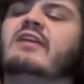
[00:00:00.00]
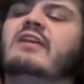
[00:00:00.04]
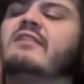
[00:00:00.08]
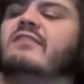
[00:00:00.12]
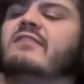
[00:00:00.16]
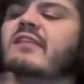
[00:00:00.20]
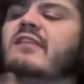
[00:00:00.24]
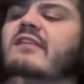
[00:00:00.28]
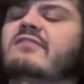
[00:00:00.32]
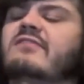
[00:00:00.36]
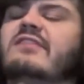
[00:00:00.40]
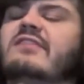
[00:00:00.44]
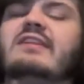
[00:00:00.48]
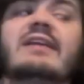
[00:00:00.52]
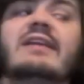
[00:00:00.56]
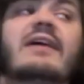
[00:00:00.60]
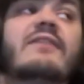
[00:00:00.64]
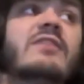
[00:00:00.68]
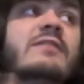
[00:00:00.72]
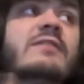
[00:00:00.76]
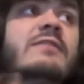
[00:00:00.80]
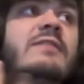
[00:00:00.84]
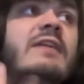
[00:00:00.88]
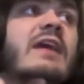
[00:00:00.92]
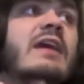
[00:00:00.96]
and thus he
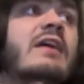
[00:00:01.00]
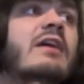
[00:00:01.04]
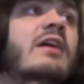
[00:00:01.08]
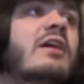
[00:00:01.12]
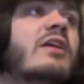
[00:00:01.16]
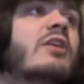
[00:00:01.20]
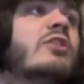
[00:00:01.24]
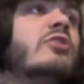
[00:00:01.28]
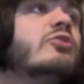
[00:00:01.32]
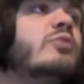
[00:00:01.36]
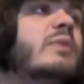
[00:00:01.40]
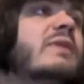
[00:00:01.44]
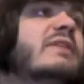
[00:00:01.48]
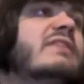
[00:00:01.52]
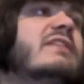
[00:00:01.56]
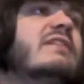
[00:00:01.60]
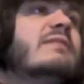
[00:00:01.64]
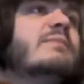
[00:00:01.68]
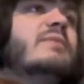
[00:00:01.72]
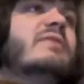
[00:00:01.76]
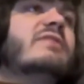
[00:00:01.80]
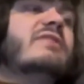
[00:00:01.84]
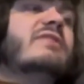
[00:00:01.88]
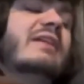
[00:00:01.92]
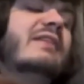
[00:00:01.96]
levies a
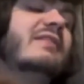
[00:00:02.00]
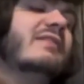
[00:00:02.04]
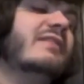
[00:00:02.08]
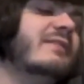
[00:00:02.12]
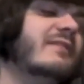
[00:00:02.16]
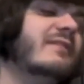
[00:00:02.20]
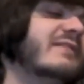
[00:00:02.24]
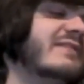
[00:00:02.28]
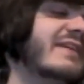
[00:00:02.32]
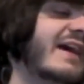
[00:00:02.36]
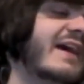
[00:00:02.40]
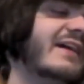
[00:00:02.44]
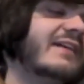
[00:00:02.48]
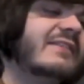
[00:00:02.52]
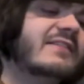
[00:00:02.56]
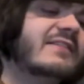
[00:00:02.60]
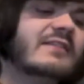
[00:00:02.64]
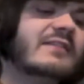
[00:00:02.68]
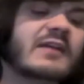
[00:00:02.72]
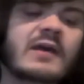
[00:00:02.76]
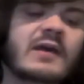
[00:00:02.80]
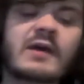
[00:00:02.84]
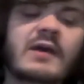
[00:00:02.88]
20% tax.